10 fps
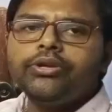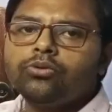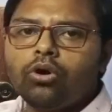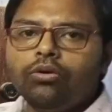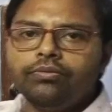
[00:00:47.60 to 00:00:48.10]

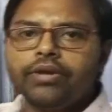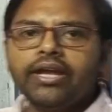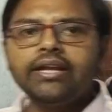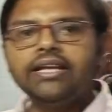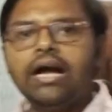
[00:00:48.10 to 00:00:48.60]
you know
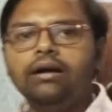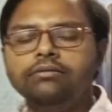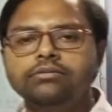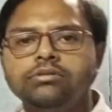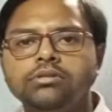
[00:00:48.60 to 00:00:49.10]

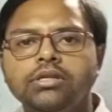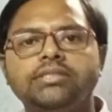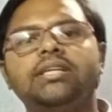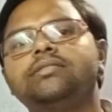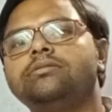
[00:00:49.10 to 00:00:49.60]
India
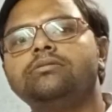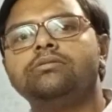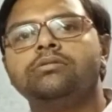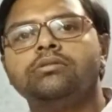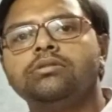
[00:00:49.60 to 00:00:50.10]
is the
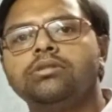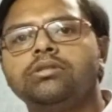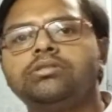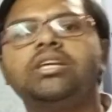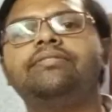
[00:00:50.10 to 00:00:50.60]

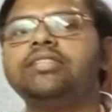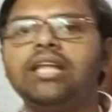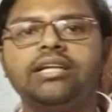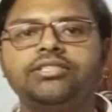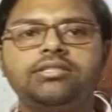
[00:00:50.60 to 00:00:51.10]
7th
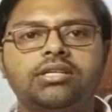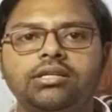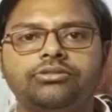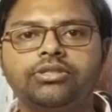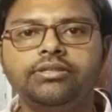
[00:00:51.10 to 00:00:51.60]
largest
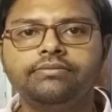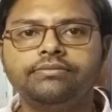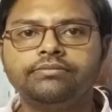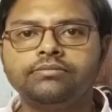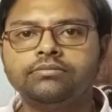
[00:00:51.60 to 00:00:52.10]
country
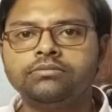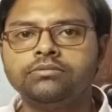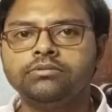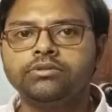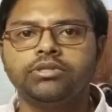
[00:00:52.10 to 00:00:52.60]

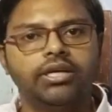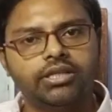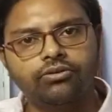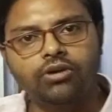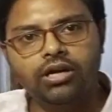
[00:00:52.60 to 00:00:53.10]
in
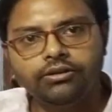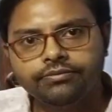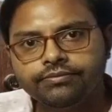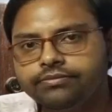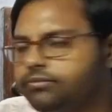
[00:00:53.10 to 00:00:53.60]
the world.